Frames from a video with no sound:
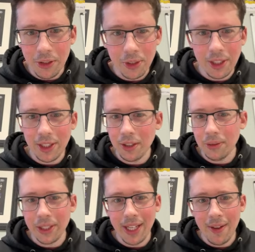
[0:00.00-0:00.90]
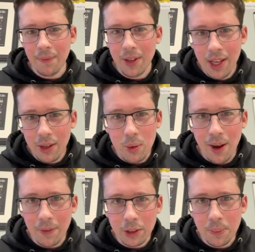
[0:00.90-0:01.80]
Union. You would give
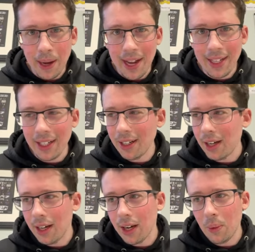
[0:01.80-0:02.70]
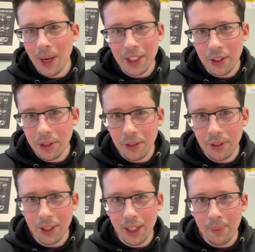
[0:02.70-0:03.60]
whoever's buying it a, a, Western
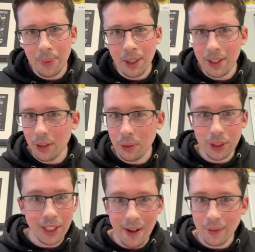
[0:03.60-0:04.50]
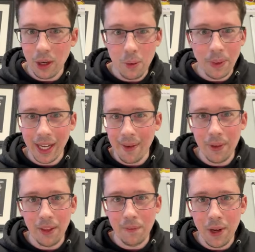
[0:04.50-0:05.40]
Union number, and you would just have to hope they give
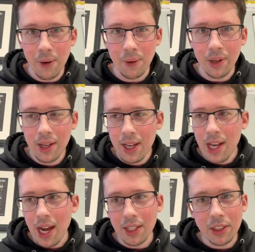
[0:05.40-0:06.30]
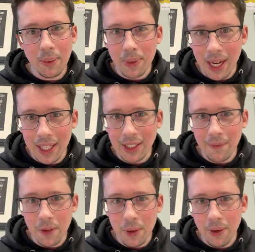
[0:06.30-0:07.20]
you the phone. Uh, some guys,
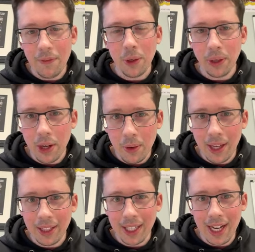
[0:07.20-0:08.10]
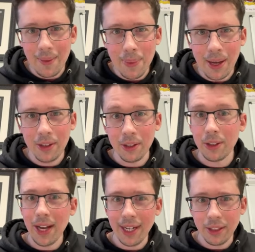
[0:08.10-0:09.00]
if you if you were known on the compound or
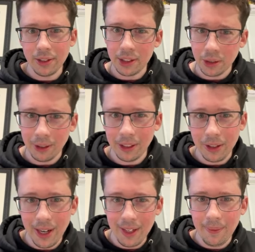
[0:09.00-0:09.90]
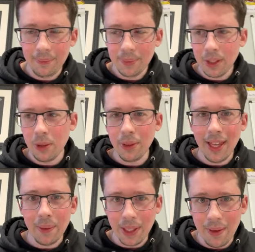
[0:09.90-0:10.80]
you had good street cred, you
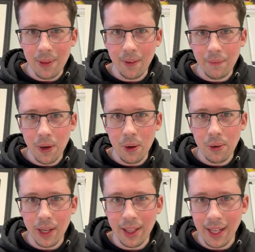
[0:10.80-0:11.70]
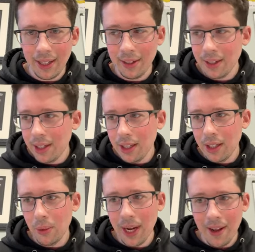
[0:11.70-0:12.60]
they would give you the phone, and then
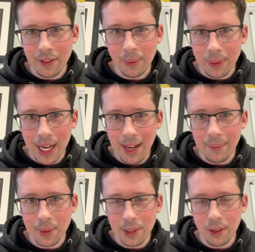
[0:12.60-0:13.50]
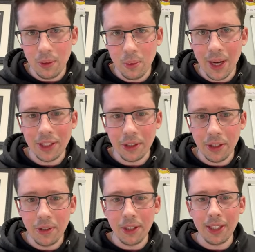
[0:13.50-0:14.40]
you would have some time to Western
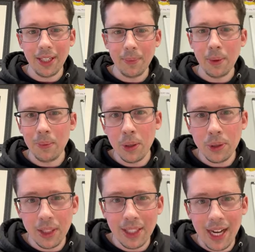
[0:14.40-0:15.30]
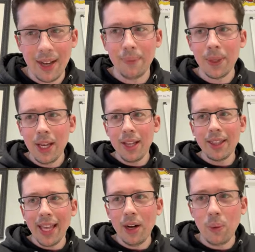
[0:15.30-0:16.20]
Union it. But most of the time,
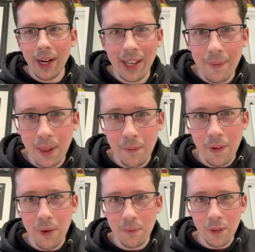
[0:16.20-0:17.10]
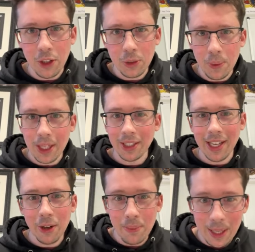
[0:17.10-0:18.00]
they don't want to give you the phone first because
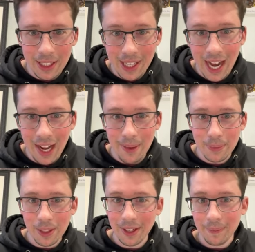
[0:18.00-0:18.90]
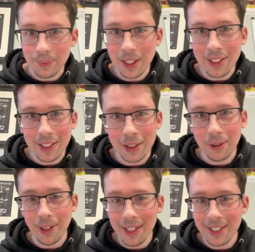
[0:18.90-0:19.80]
there would be times like this is
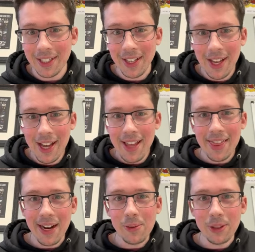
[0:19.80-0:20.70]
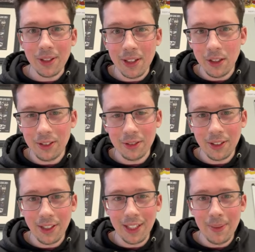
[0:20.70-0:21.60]
crazy. There would
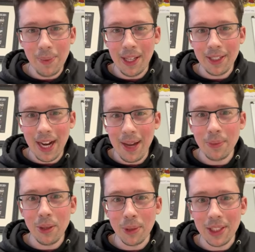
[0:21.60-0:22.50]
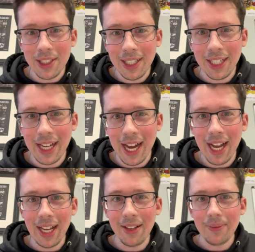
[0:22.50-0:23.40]
literally be times you would see a
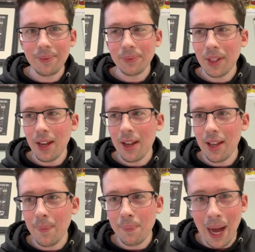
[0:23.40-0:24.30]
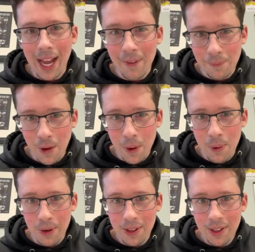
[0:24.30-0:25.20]
guy buy a
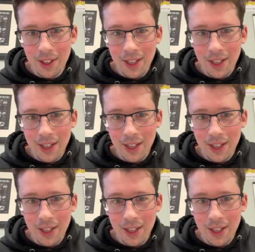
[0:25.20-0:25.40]
phone.